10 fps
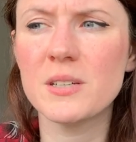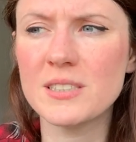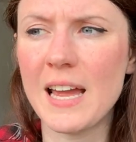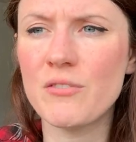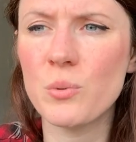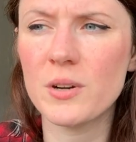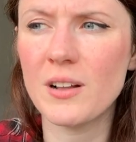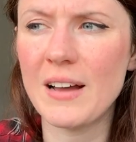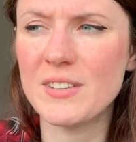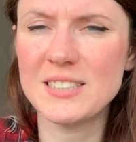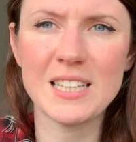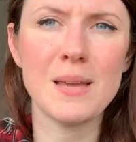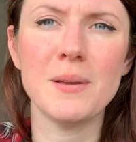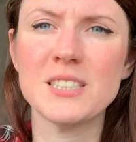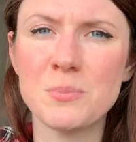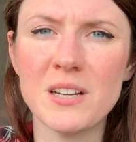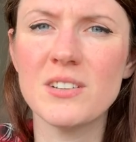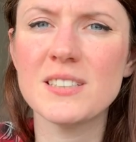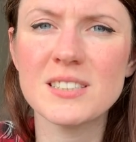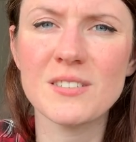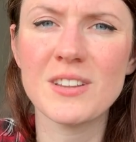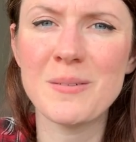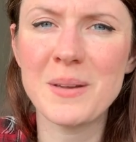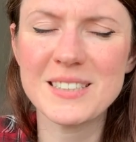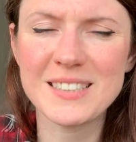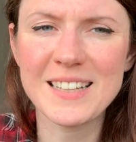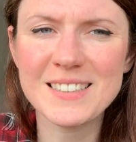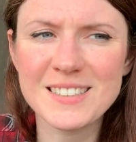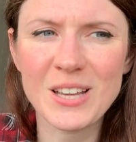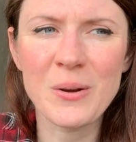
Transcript: because everyone will have the same experience, if that makes sense.